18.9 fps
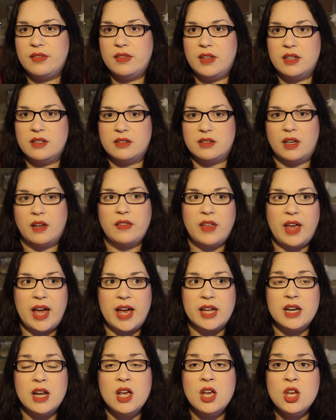and things like
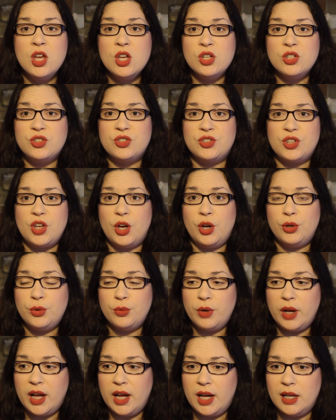that.
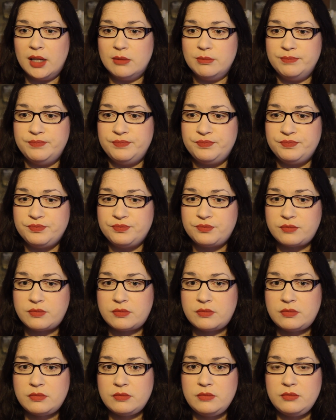So um,
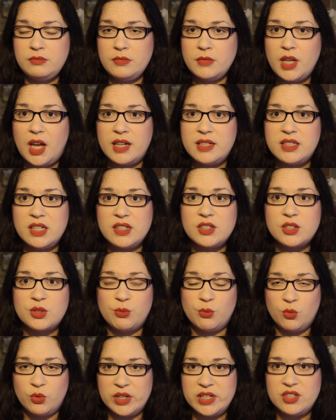I did some